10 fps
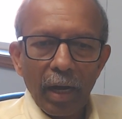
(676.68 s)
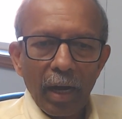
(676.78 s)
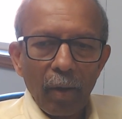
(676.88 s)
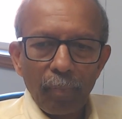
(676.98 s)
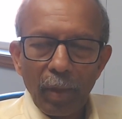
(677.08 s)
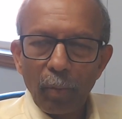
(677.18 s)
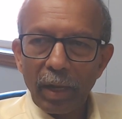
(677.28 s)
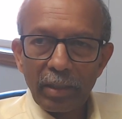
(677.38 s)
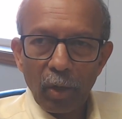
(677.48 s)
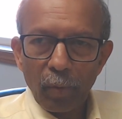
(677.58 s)
Wellesley
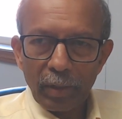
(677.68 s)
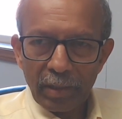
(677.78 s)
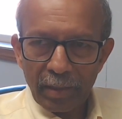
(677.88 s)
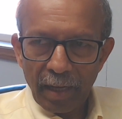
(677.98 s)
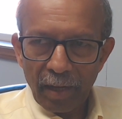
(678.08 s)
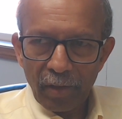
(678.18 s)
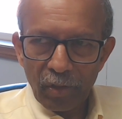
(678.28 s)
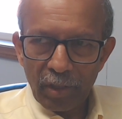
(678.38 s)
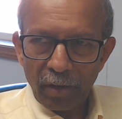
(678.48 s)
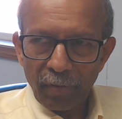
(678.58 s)
was using
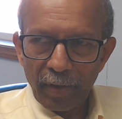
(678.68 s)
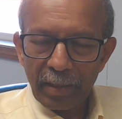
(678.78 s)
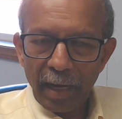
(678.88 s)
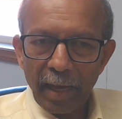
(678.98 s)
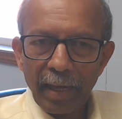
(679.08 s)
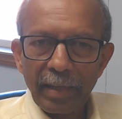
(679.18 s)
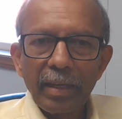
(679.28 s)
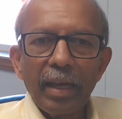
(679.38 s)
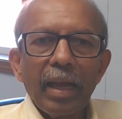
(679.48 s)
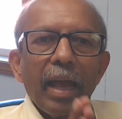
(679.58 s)
First Class,
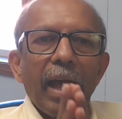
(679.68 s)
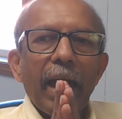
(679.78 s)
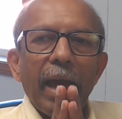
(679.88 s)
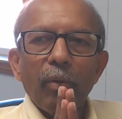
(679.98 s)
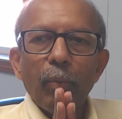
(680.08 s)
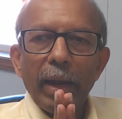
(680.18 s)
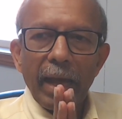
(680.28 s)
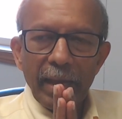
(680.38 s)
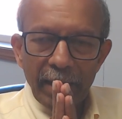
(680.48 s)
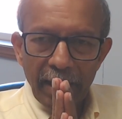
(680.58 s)
and when I
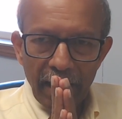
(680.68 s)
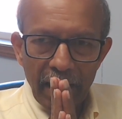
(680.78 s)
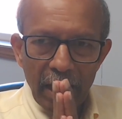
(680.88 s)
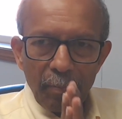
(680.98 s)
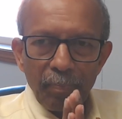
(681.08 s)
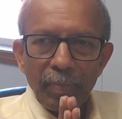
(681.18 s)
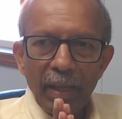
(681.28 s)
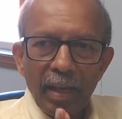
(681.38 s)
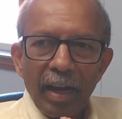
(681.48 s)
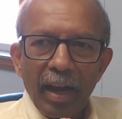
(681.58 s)
came,
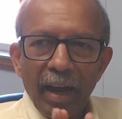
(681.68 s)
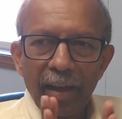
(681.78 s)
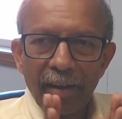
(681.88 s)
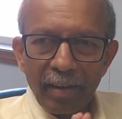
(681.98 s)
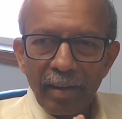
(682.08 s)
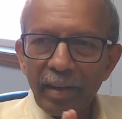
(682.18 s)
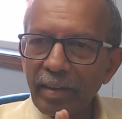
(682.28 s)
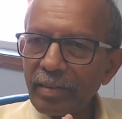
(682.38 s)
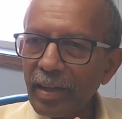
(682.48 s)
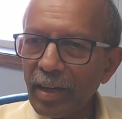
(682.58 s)
I heard
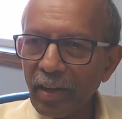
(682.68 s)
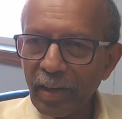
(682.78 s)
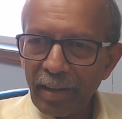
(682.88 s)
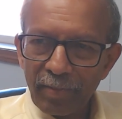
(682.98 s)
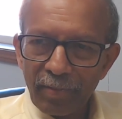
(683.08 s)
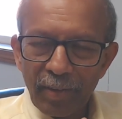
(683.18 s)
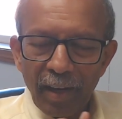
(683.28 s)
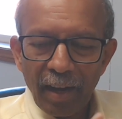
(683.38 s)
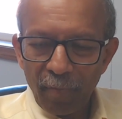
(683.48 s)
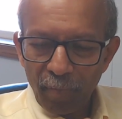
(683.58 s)

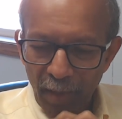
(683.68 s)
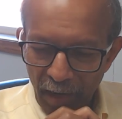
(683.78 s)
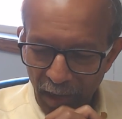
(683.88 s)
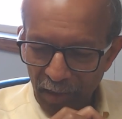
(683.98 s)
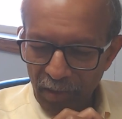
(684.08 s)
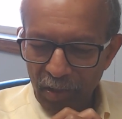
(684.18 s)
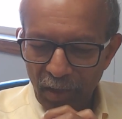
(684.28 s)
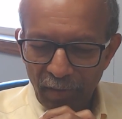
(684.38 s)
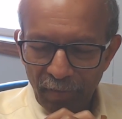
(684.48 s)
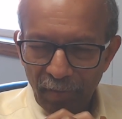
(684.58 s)
lots of
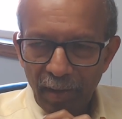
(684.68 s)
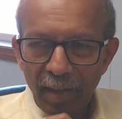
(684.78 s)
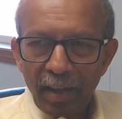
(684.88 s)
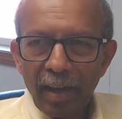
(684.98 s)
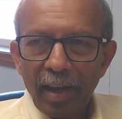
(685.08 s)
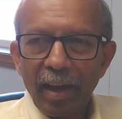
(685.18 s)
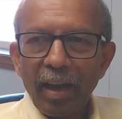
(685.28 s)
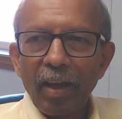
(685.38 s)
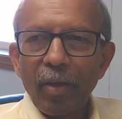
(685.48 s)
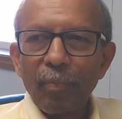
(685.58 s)

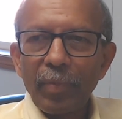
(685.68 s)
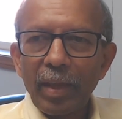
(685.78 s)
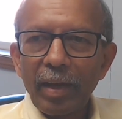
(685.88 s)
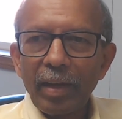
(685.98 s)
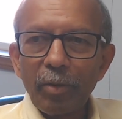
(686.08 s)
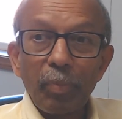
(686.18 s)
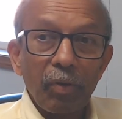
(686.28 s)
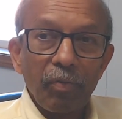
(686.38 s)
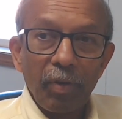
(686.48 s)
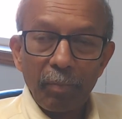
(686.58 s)
um, input from
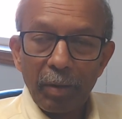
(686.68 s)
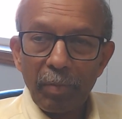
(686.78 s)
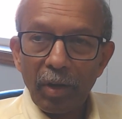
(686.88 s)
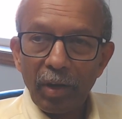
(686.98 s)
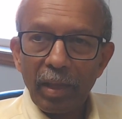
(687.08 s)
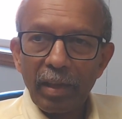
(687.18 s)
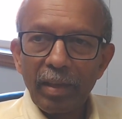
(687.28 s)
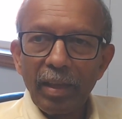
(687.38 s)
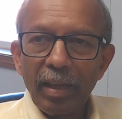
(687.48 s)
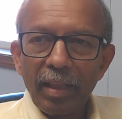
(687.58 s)
community
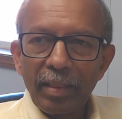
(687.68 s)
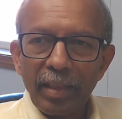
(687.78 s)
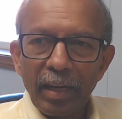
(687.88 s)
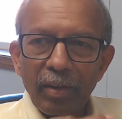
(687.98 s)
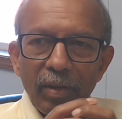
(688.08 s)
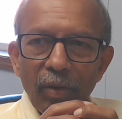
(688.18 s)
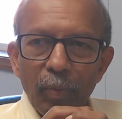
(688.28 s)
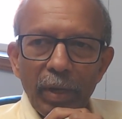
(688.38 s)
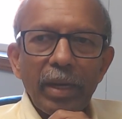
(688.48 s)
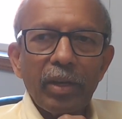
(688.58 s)
that we need
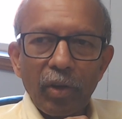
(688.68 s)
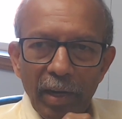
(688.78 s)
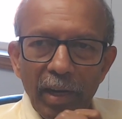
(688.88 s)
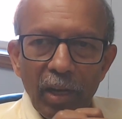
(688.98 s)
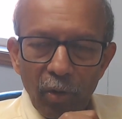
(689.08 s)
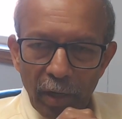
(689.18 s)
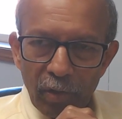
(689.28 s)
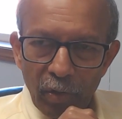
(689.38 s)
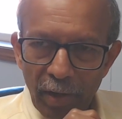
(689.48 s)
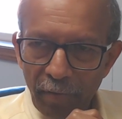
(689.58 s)
to really look into a
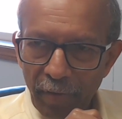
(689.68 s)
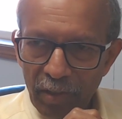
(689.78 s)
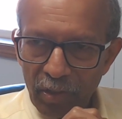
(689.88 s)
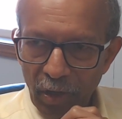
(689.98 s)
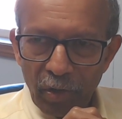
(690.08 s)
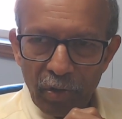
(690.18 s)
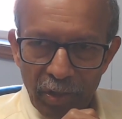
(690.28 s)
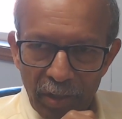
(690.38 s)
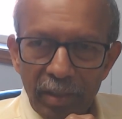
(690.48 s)
different solution.